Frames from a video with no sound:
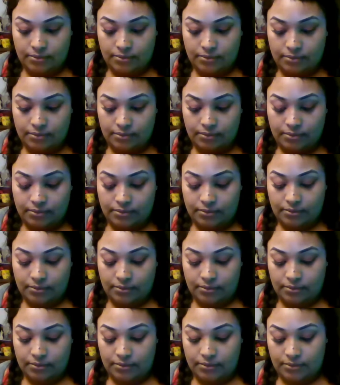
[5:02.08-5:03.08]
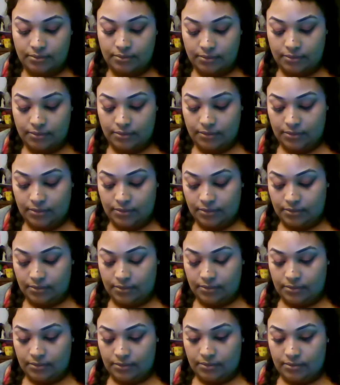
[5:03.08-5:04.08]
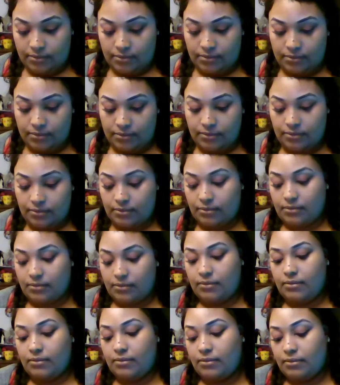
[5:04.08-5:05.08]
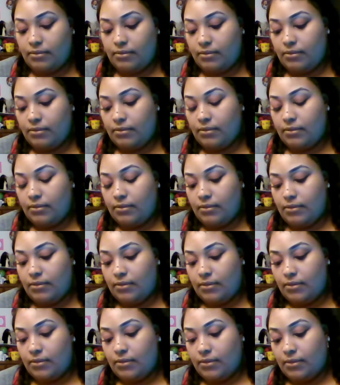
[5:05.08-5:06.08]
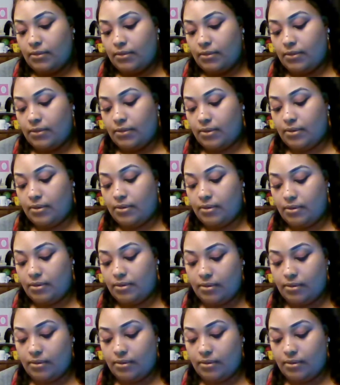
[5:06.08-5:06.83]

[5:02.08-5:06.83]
Nobody speaks.